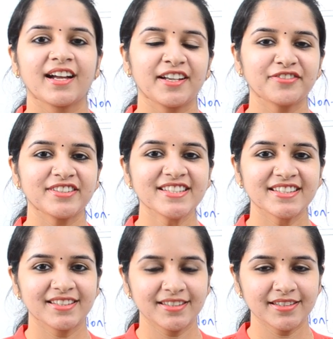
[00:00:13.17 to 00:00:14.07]
Hi friends,
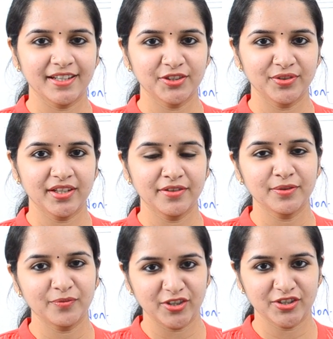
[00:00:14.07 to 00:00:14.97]
this is Aishwarya
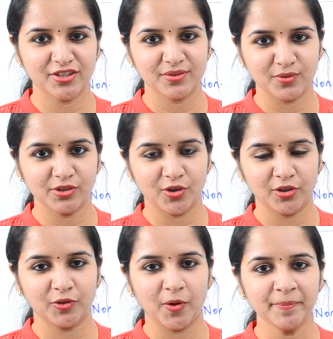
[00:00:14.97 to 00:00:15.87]
from
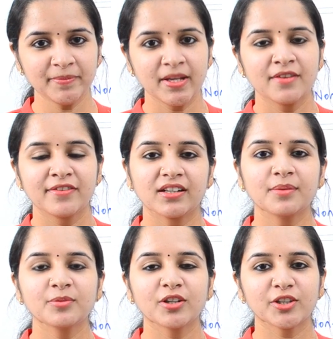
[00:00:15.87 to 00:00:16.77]
freshersworld.com.
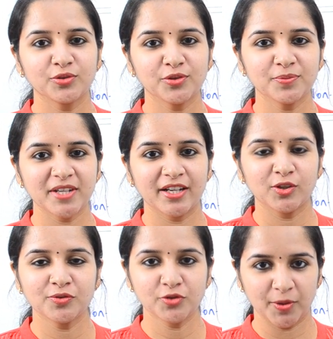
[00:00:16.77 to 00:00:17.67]
Welcome to our YouTube channel
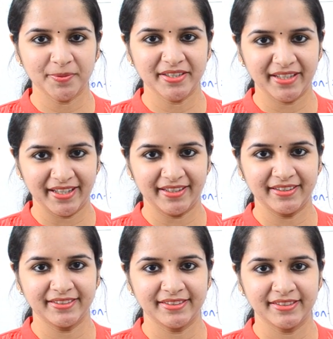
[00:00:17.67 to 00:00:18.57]
on jobs and careers.